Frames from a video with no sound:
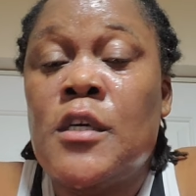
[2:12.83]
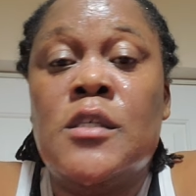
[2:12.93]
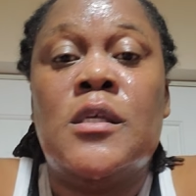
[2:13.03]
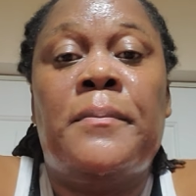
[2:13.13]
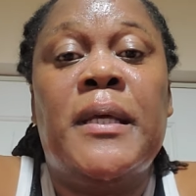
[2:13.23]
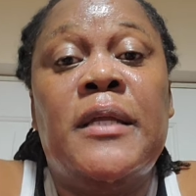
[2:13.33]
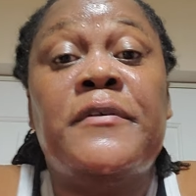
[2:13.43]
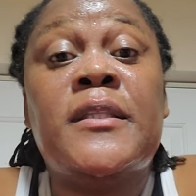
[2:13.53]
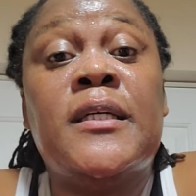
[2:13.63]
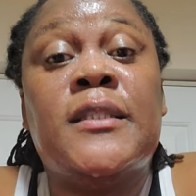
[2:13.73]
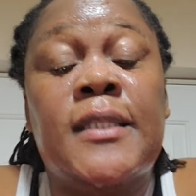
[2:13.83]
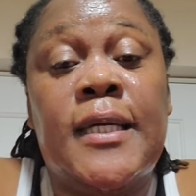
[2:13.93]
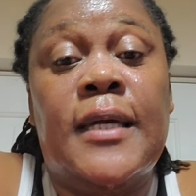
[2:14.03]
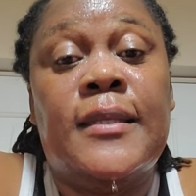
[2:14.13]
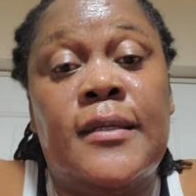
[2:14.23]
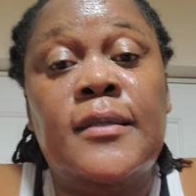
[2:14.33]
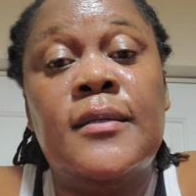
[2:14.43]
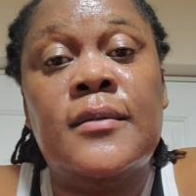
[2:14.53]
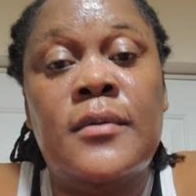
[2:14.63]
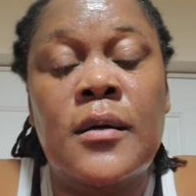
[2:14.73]
So blend everything together,
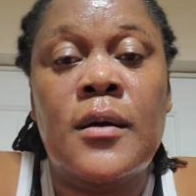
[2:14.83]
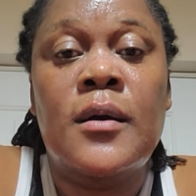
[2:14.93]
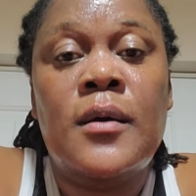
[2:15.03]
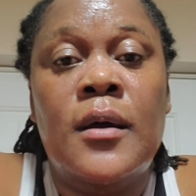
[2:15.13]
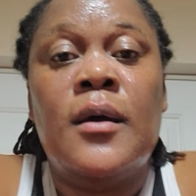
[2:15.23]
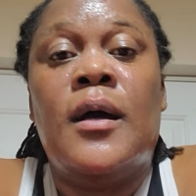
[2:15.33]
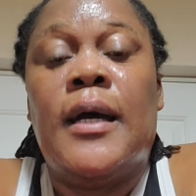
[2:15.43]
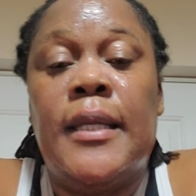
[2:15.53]
and